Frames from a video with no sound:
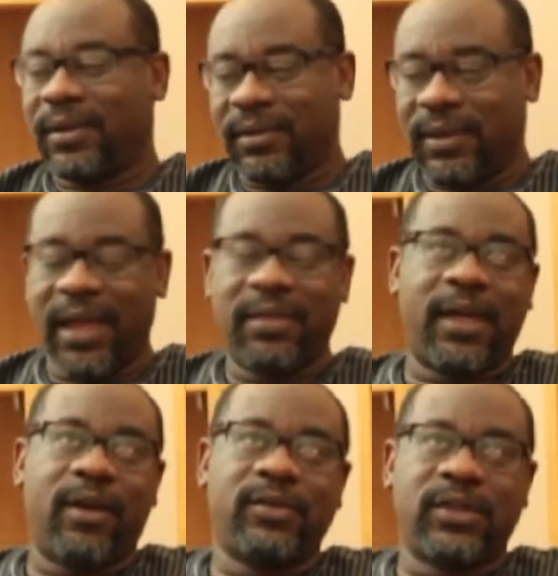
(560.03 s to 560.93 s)

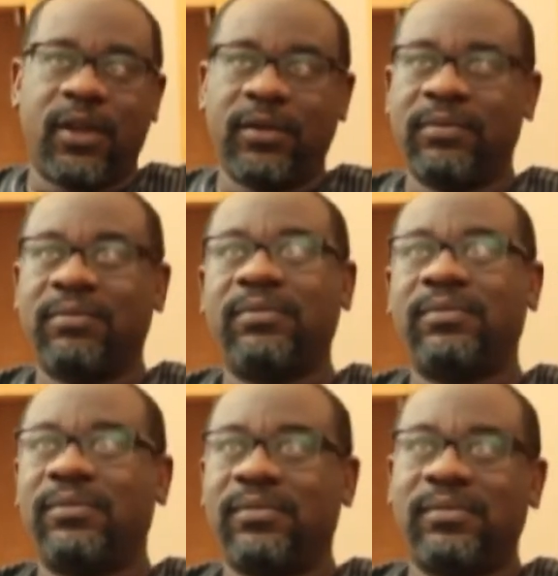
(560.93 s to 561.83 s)

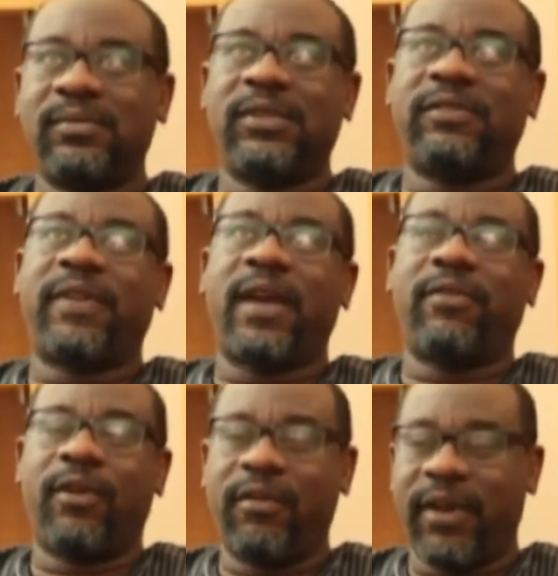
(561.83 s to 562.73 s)

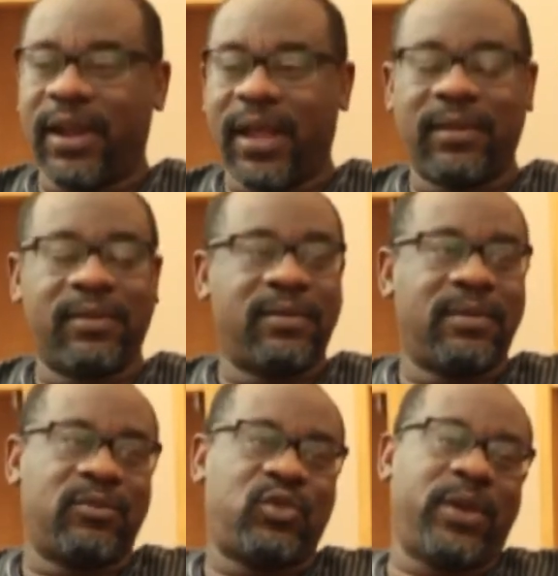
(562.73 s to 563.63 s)

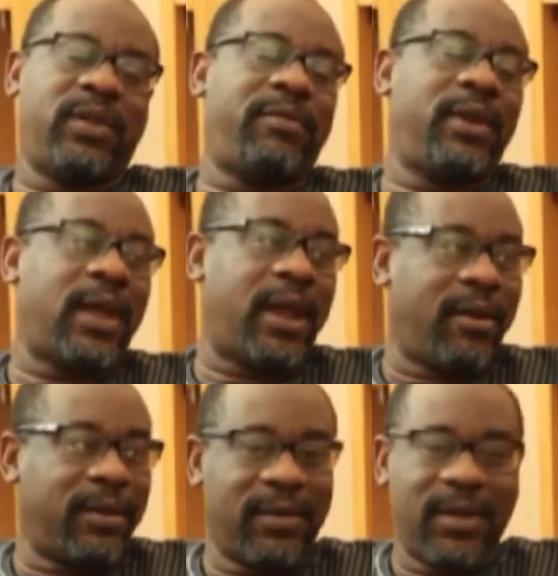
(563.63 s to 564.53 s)
9,523 naira.